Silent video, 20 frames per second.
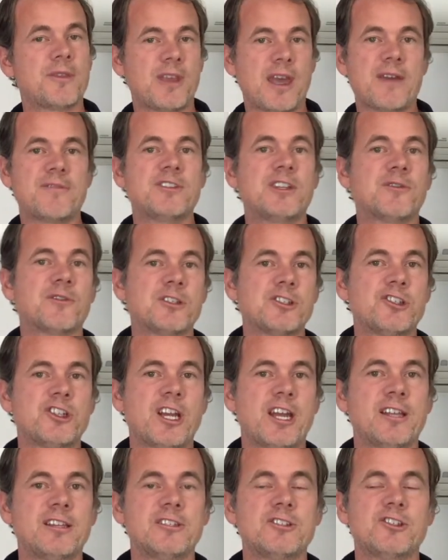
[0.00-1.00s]
have different
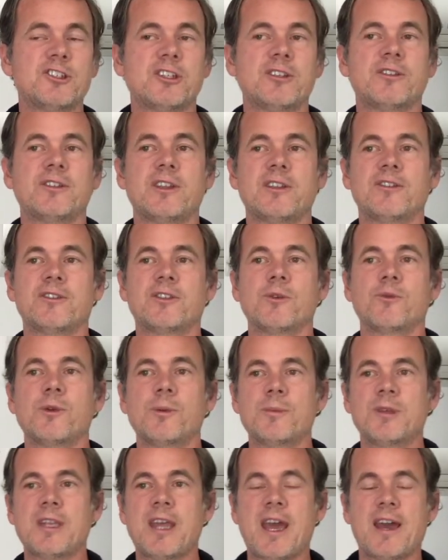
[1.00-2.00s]
challenges, and so
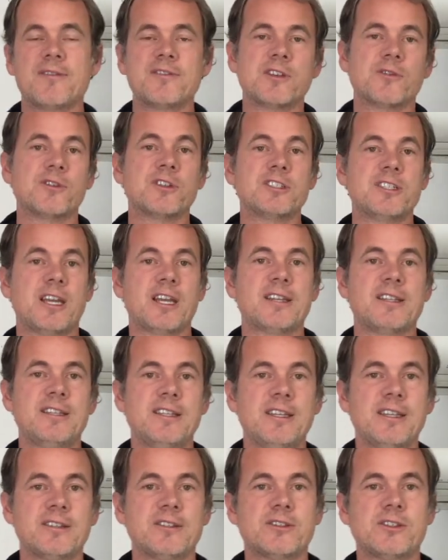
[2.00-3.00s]
women have different
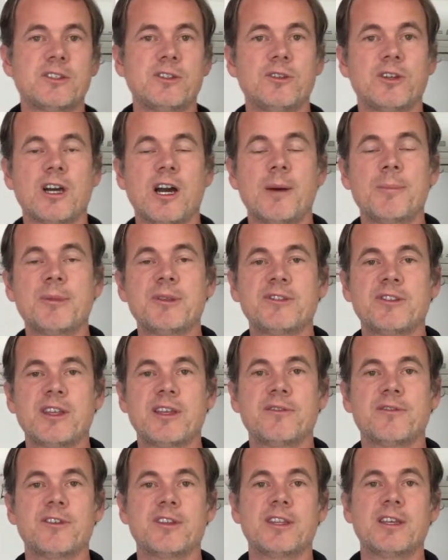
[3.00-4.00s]
techniques to
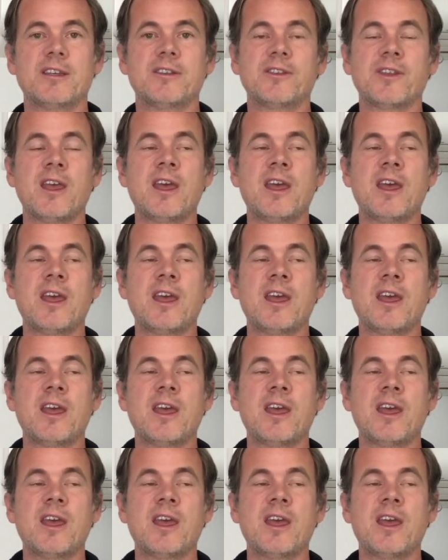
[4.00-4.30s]
compensate for this.